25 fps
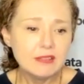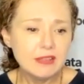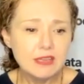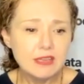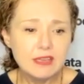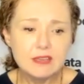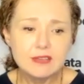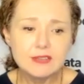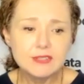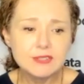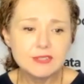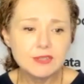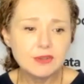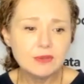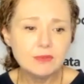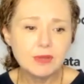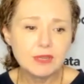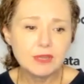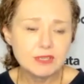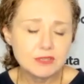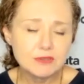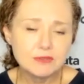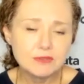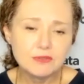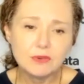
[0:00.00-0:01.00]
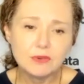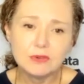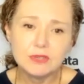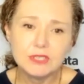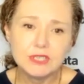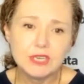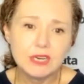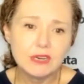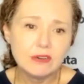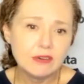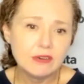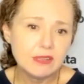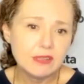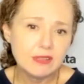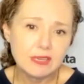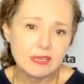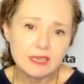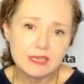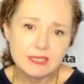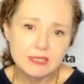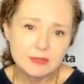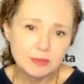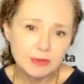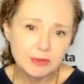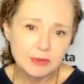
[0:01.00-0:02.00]
Thank you so much for sharing that
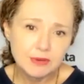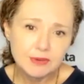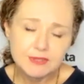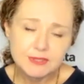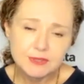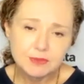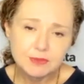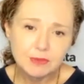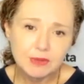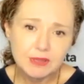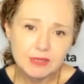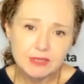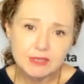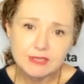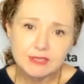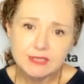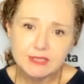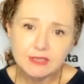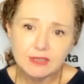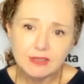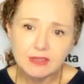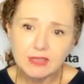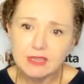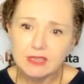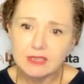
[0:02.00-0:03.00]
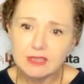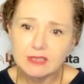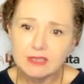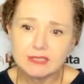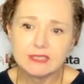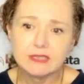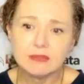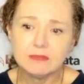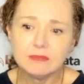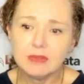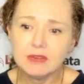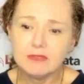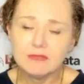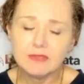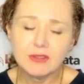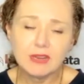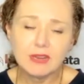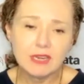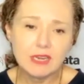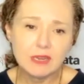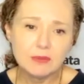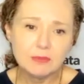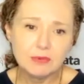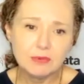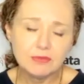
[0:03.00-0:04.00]
experience with us. I think it's um,
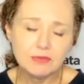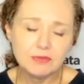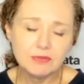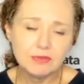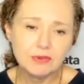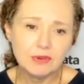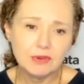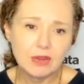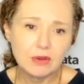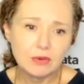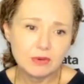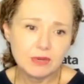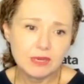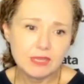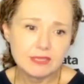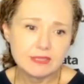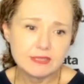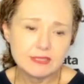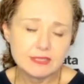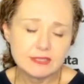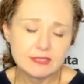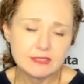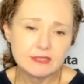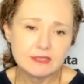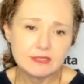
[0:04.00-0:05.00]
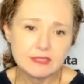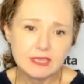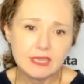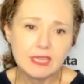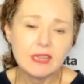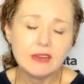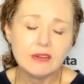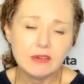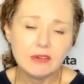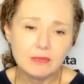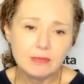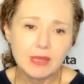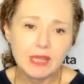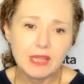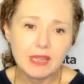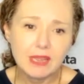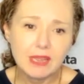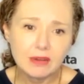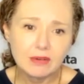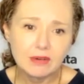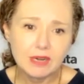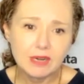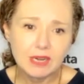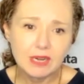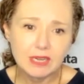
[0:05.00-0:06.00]
invaluable for our audience to, to hear about
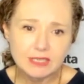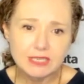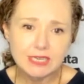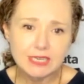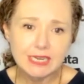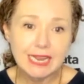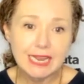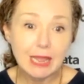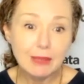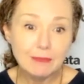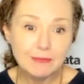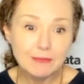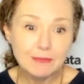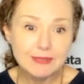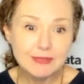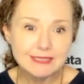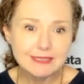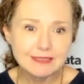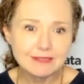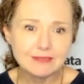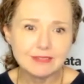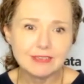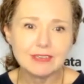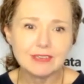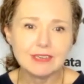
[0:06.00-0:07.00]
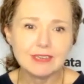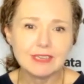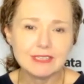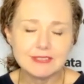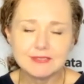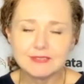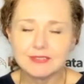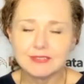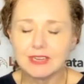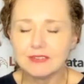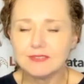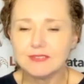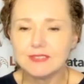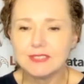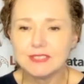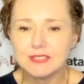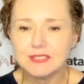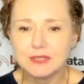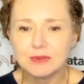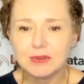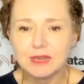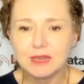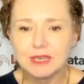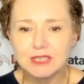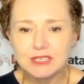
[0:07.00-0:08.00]
how it actually happens in a real life, life
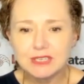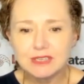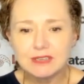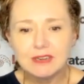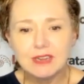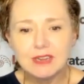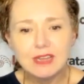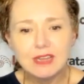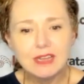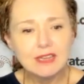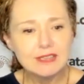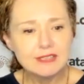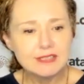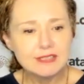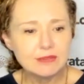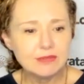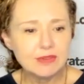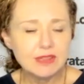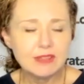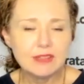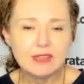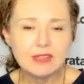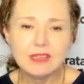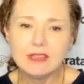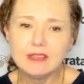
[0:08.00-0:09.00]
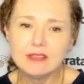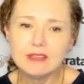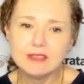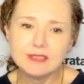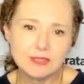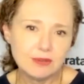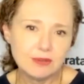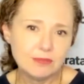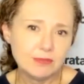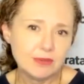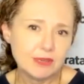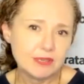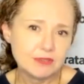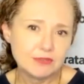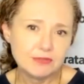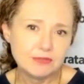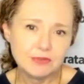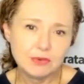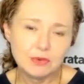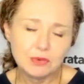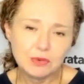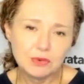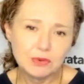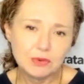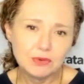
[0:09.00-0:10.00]
situation. So we thank you so much
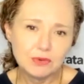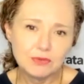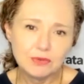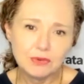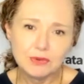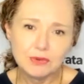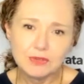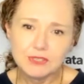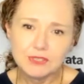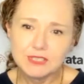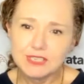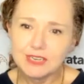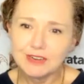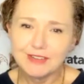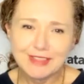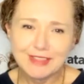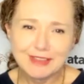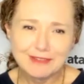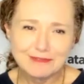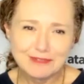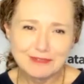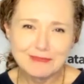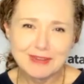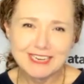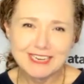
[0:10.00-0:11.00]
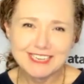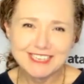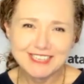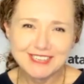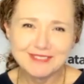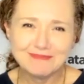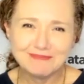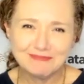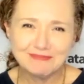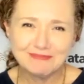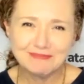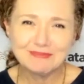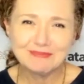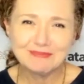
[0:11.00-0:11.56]
for, for sharing the information.